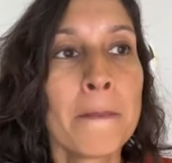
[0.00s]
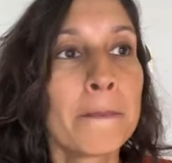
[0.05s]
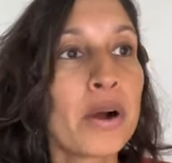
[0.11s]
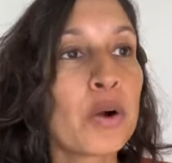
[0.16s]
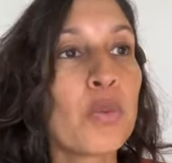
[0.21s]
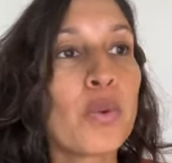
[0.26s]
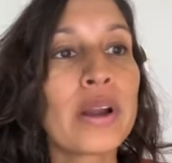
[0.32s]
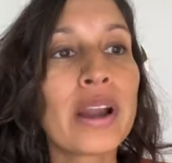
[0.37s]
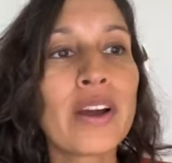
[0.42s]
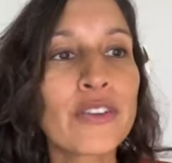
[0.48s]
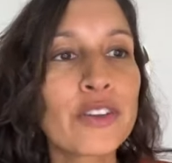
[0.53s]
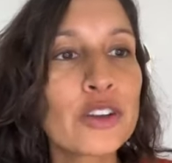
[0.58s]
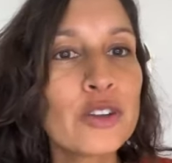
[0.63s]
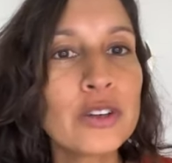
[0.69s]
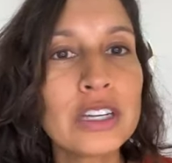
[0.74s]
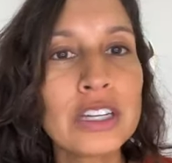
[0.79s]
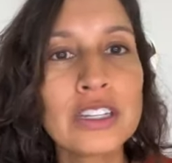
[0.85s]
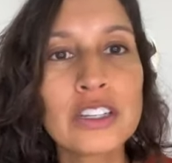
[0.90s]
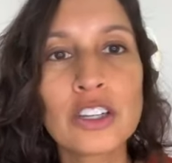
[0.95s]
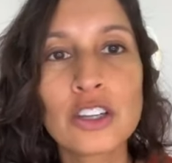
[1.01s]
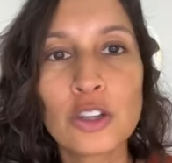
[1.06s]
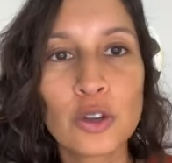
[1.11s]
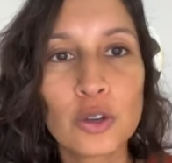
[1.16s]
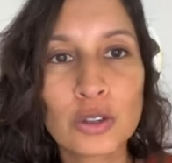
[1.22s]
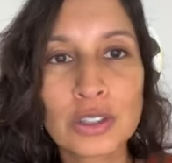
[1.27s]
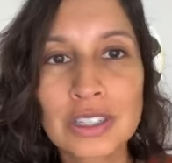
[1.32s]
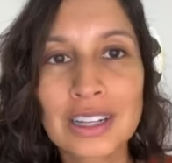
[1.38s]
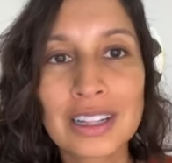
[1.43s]
But whatever you need to
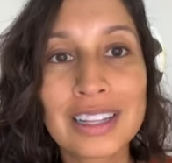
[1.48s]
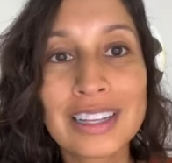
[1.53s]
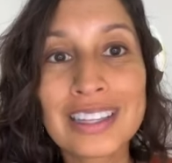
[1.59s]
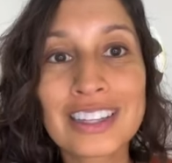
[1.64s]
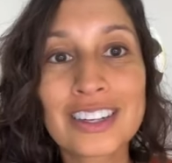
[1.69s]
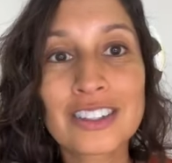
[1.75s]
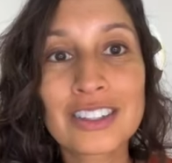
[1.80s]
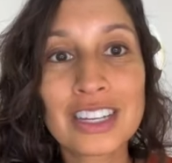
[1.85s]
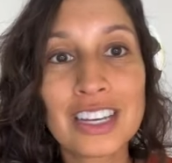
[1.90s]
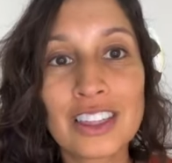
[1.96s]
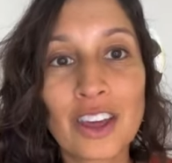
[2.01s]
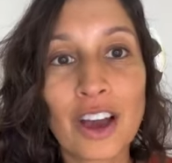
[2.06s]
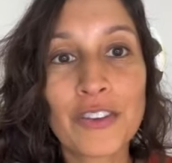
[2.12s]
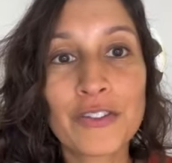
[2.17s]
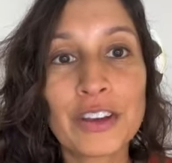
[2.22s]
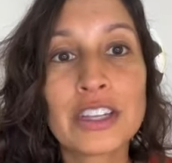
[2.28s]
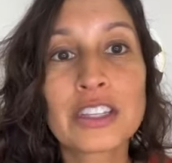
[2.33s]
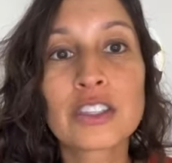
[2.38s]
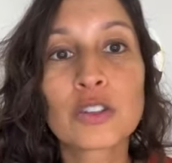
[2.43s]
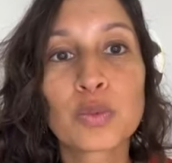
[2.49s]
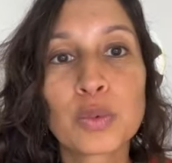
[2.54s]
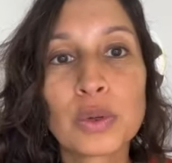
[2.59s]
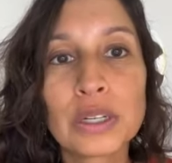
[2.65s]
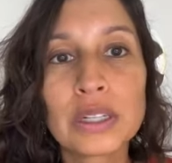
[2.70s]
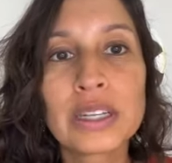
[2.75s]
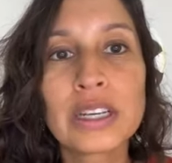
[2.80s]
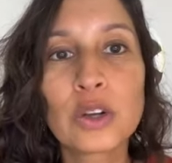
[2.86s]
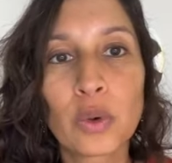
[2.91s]
use to clean their teeth off, it's
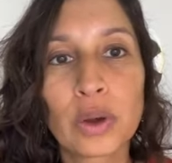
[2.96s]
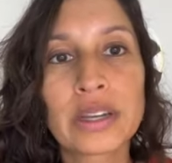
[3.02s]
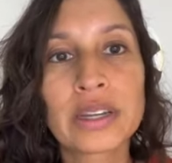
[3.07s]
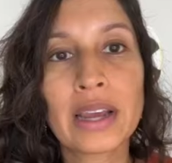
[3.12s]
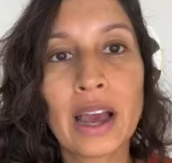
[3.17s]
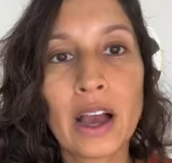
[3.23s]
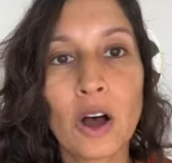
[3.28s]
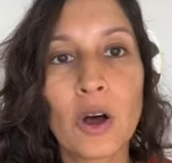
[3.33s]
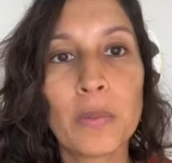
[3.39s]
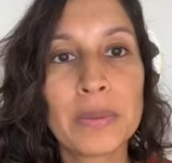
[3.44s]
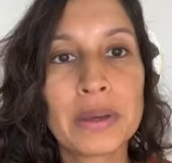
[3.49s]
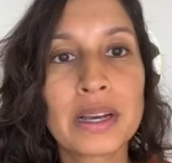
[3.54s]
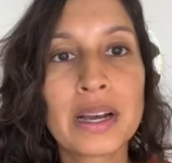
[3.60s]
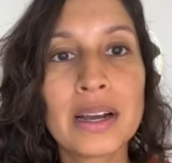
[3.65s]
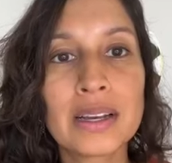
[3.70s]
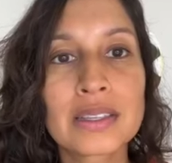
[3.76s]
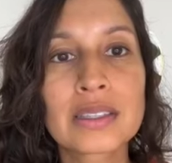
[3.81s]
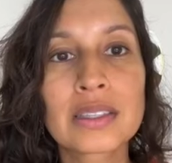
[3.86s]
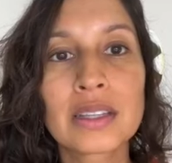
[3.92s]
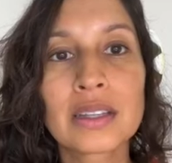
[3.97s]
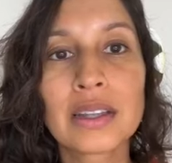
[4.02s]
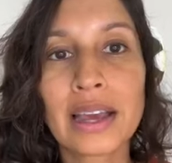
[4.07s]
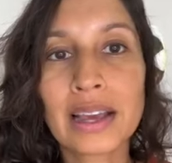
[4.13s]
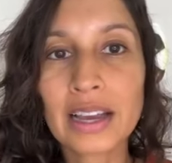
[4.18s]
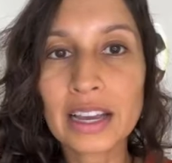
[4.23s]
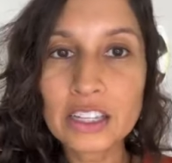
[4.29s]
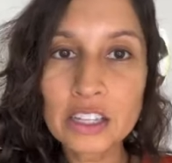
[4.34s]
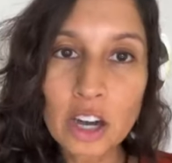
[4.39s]
really going to help, because
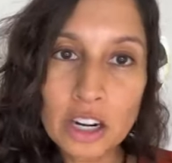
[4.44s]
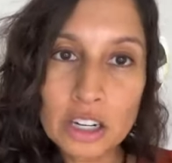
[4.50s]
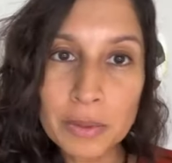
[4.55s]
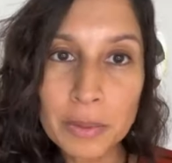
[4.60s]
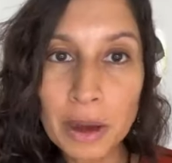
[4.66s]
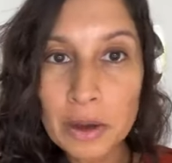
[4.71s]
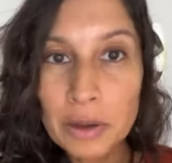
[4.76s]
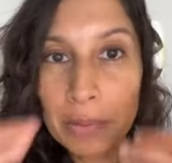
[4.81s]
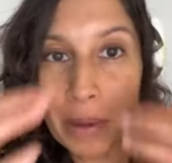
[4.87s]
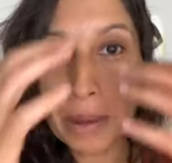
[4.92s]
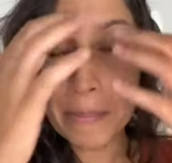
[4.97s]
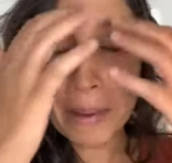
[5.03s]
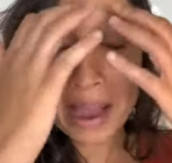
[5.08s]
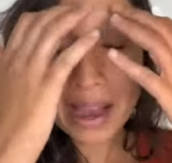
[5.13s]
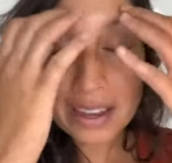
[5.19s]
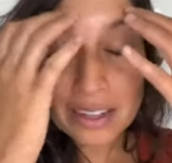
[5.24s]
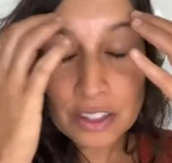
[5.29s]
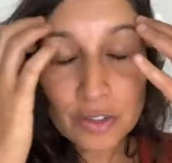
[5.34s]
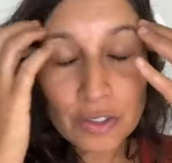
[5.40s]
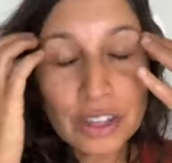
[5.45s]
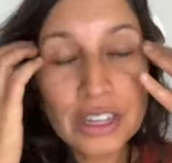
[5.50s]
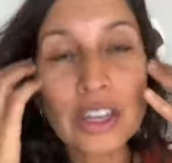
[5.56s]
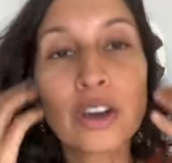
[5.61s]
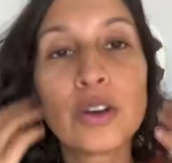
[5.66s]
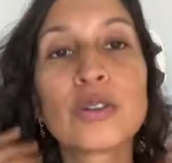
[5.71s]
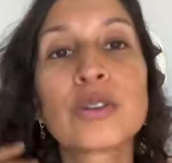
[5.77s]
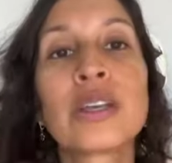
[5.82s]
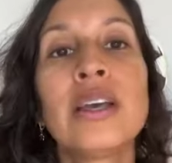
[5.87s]
like I talked about in my past
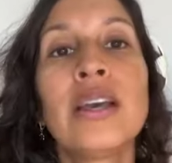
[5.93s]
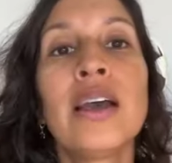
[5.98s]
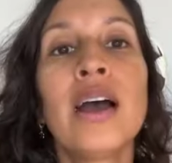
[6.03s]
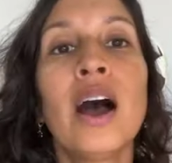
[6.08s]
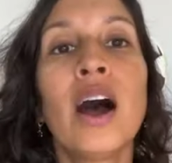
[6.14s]
videos,